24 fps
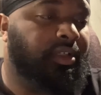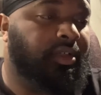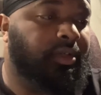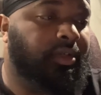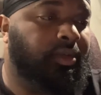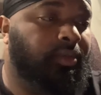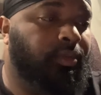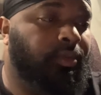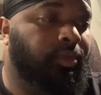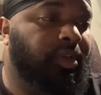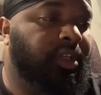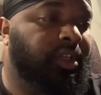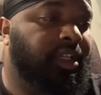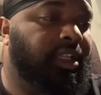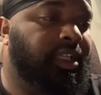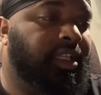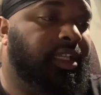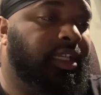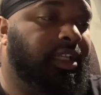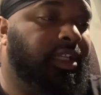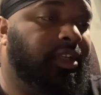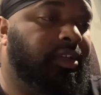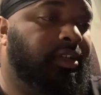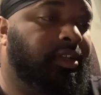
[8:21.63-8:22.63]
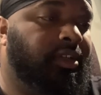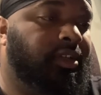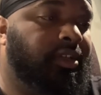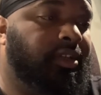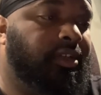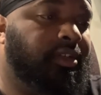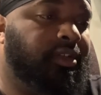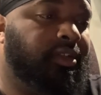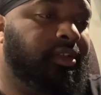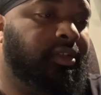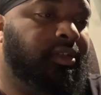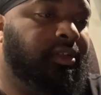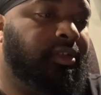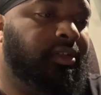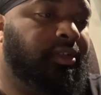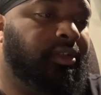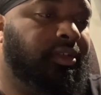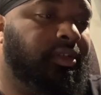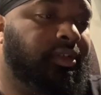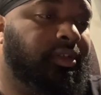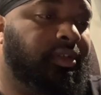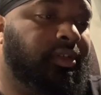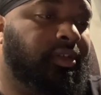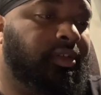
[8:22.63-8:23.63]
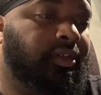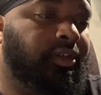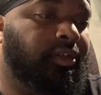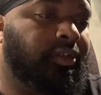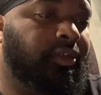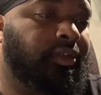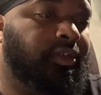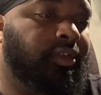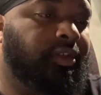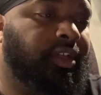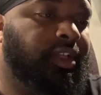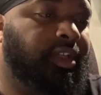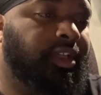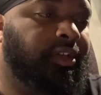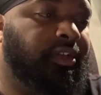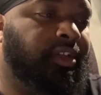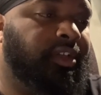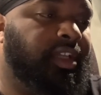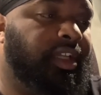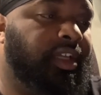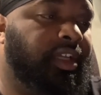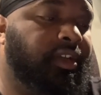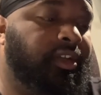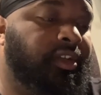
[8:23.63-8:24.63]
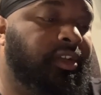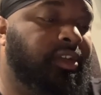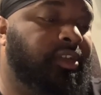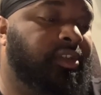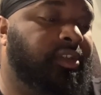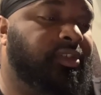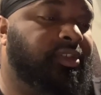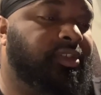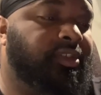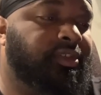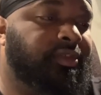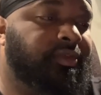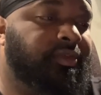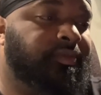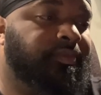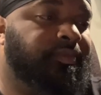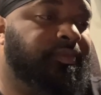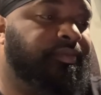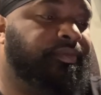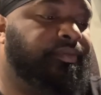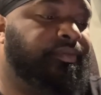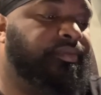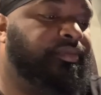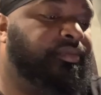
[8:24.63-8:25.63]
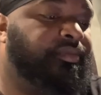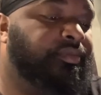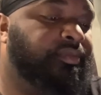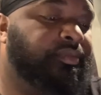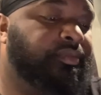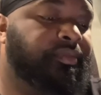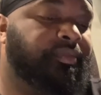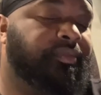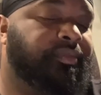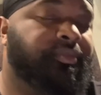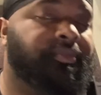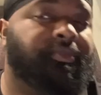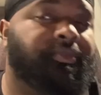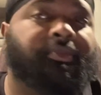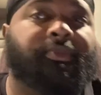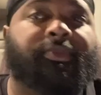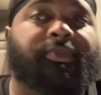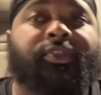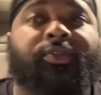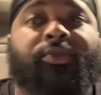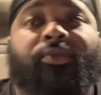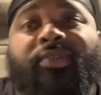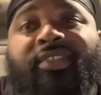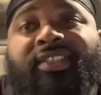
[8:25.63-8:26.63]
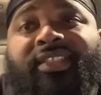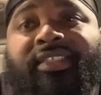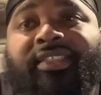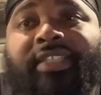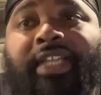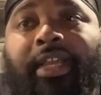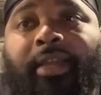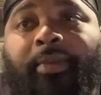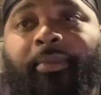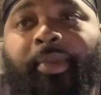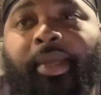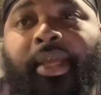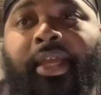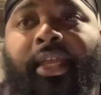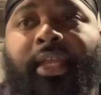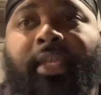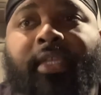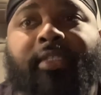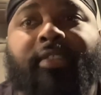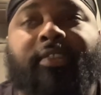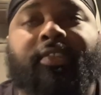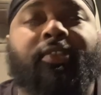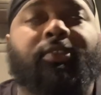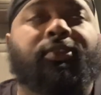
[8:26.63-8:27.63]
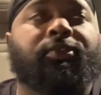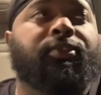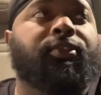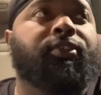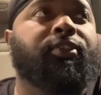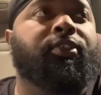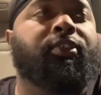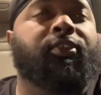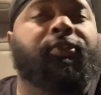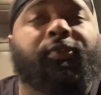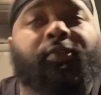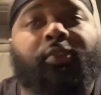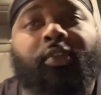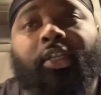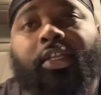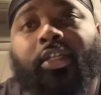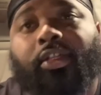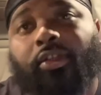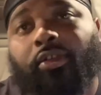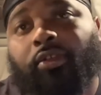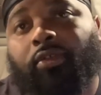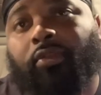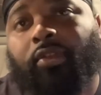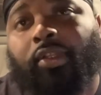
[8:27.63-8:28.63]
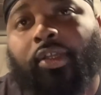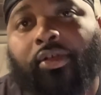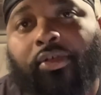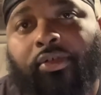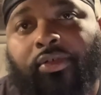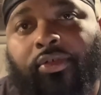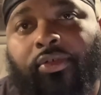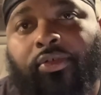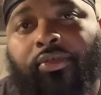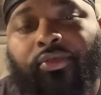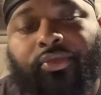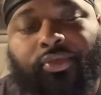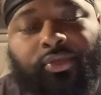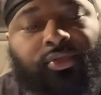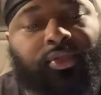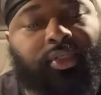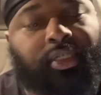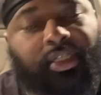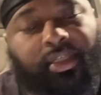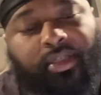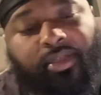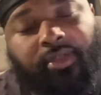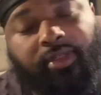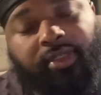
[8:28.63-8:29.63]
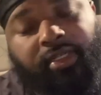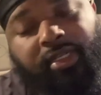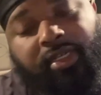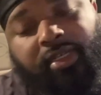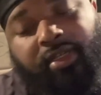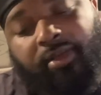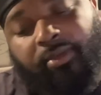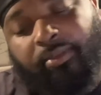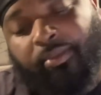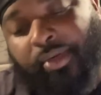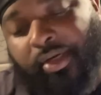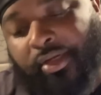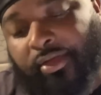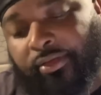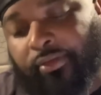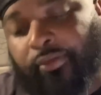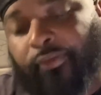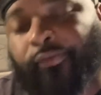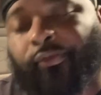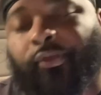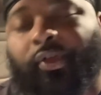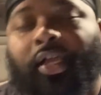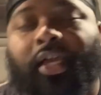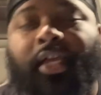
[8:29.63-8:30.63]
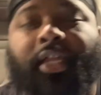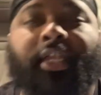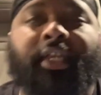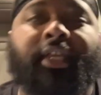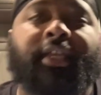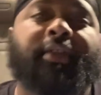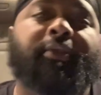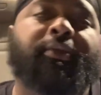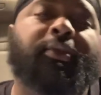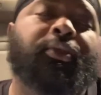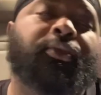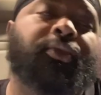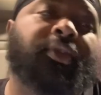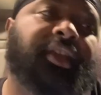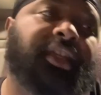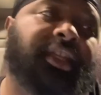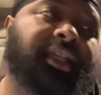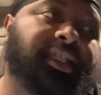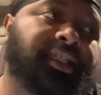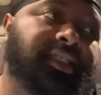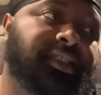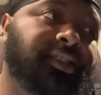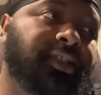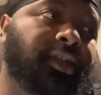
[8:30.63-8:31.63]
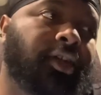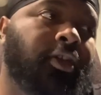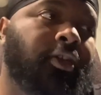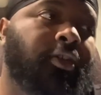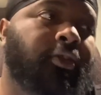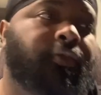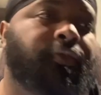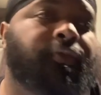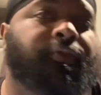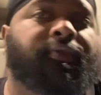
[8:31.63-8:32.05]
Working at uh R&L carriers, which is not bad. So, you know, if you're looking to go local, you need Monday through Friday with weekends off.